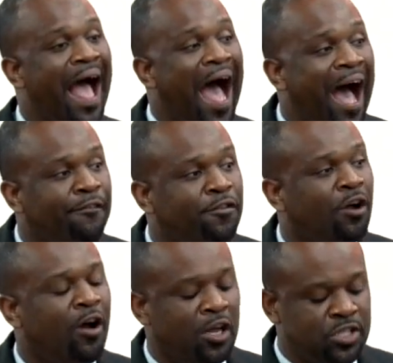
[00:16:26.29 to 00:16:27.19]

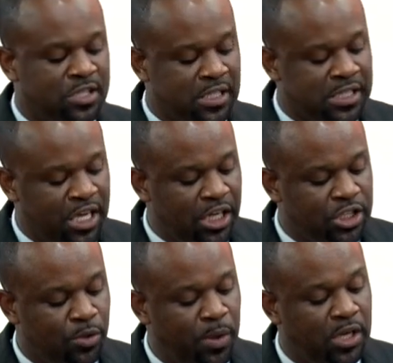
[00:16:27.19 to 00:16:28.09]
after
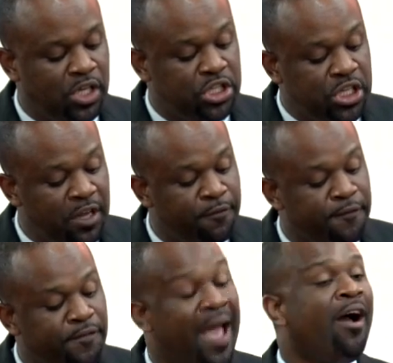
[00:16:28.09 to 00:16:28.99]
consultation with the chief
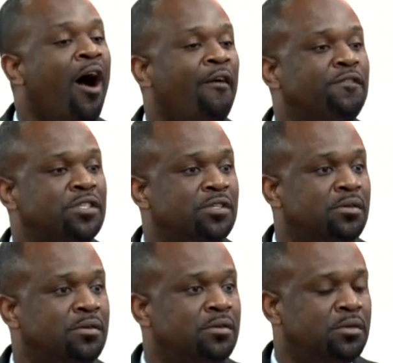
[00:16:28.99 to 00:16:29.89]
fire officer,
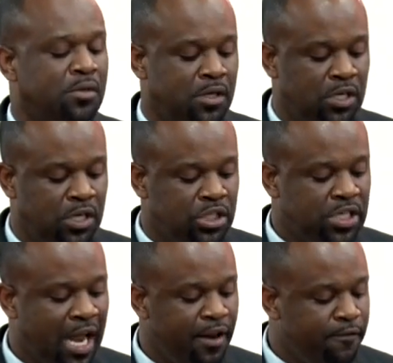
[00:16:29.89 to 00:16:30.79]

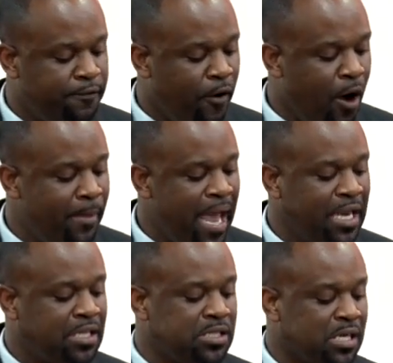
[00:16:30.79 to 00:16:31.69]
shall inform
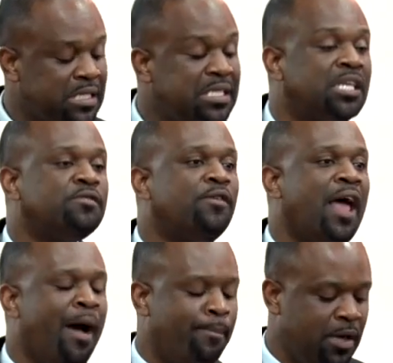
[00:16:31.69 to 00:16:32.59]
any successful
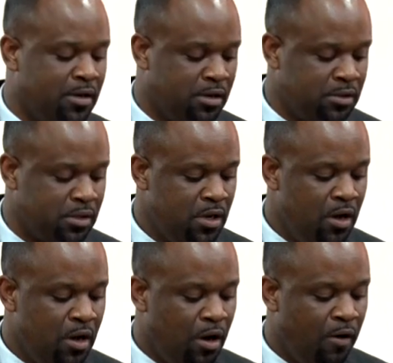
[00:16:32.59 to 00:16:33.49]
applicant
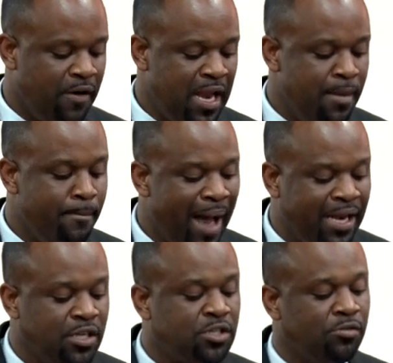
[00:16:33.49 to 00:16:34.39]
of any
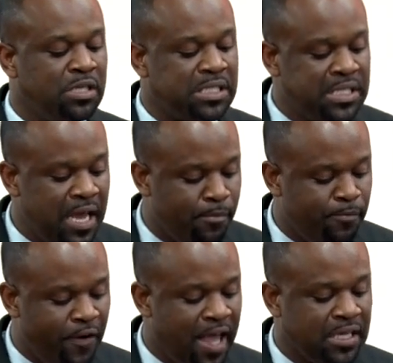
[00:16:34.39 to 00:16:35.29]
mandatory
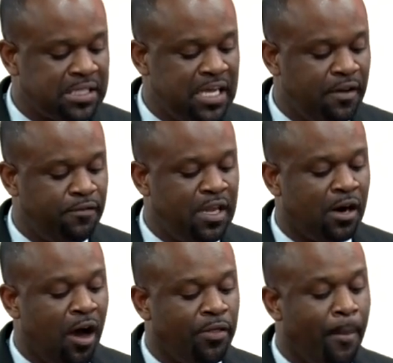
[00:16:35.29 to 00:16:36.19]
fire safety
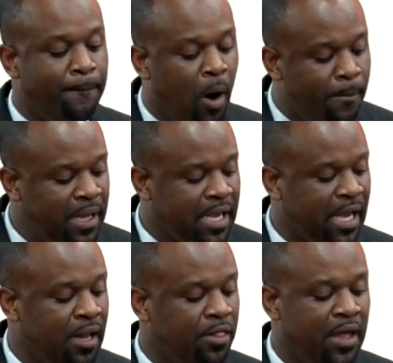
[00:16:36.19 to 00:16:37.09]
and other public
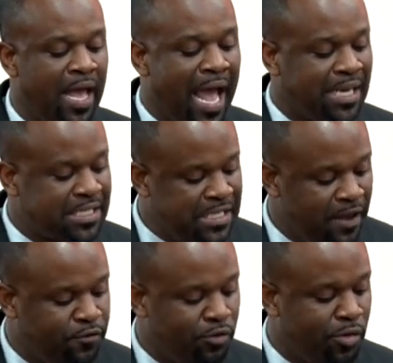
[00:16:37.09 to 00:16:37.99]
health and
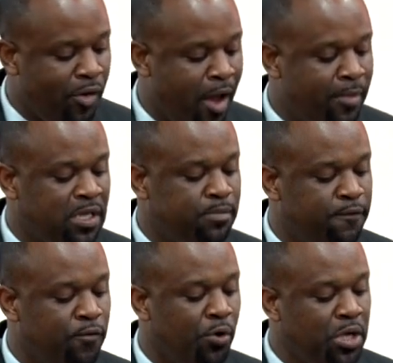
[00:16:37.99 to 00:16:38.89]
safety requirements
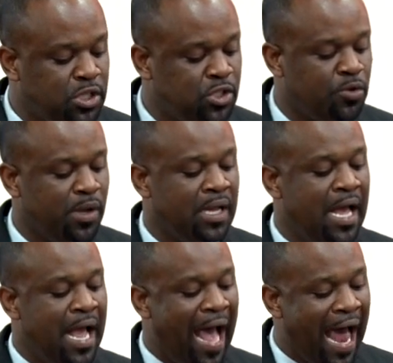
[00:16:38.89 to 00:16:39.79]
before issuing
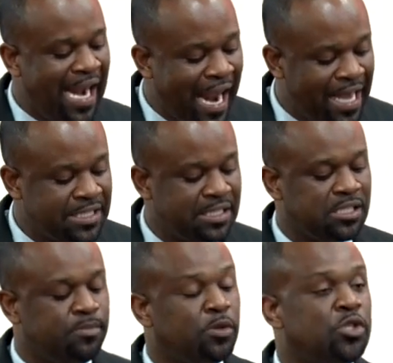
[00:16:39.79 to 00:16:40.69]
a
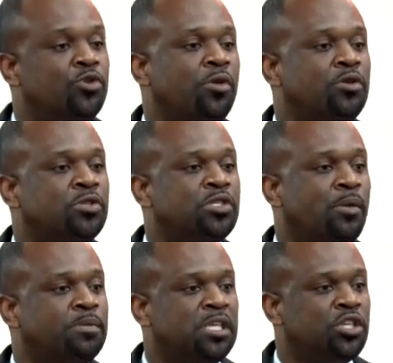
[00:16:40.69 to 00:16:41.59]
license pursuant to
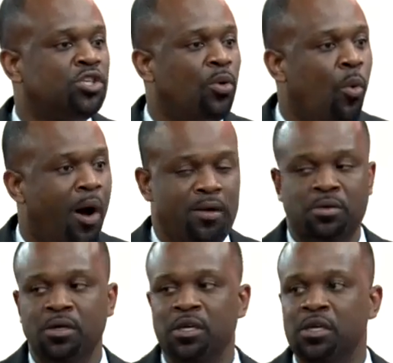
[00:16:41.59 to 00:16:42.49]
subsection
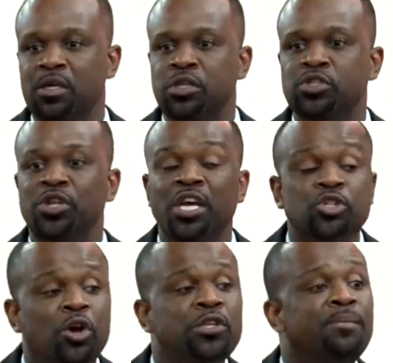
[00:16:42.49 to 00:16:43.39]
1. So there
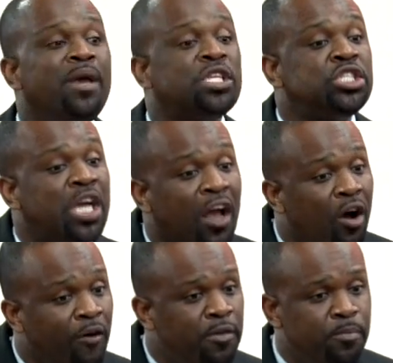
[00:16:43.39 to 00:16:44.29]
is going to be a
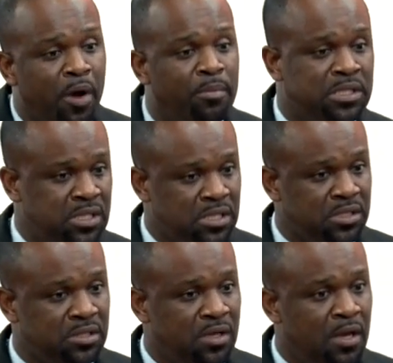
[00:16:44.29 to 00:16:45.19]
check of the
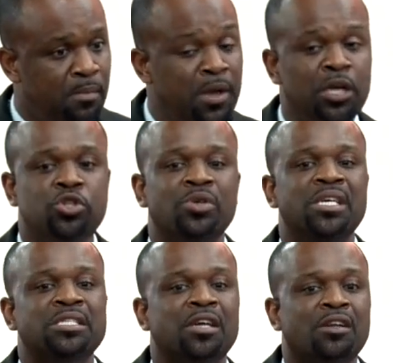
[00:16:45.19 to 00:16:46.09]
premises. Make sure
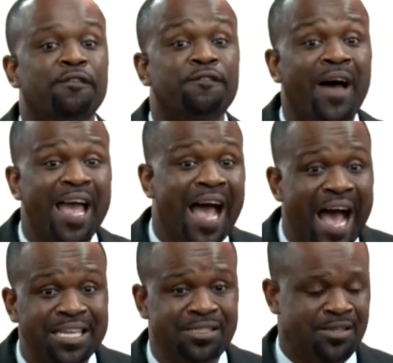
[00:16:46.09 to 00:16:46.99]
there's not a fire
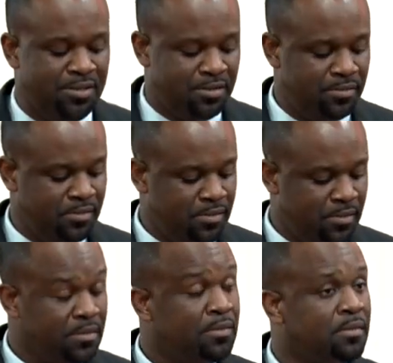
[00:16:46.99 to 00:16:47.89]
hazard.
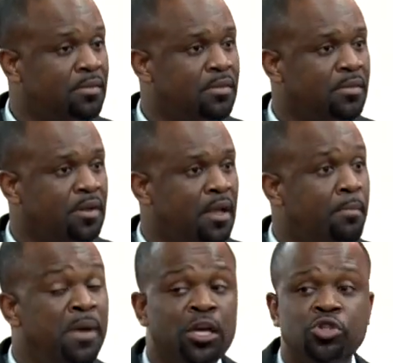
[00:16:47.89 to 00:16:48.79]

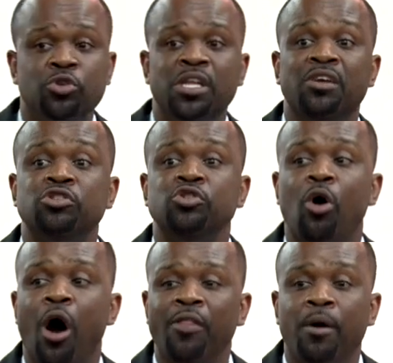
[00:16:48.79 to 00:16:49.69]
Make sure there is
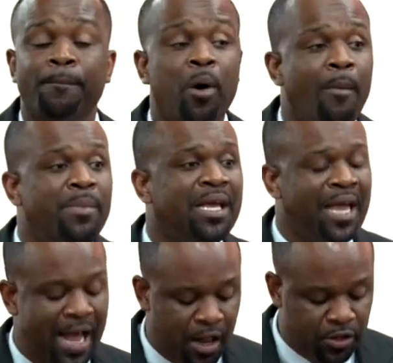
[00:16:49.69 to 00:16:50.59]
no other public
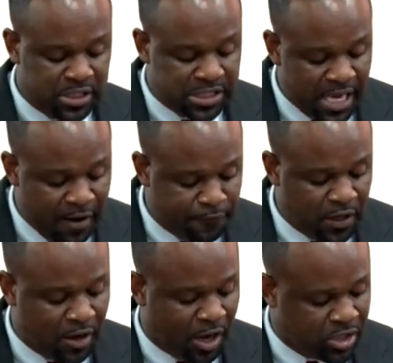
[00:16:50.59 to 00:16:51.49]
health
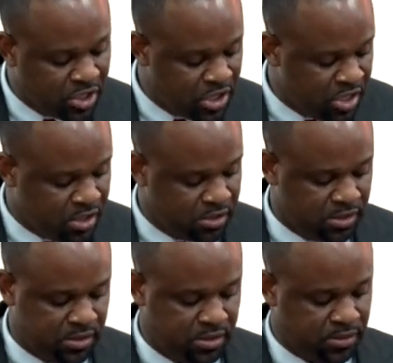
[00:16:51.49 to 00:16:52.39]
safety
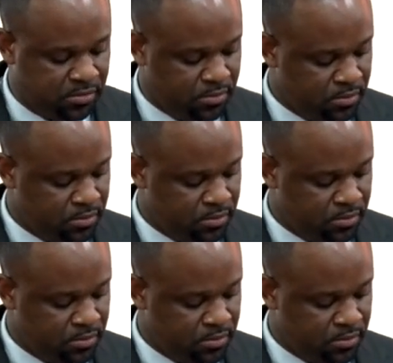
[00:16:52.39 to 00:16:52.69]
concerns.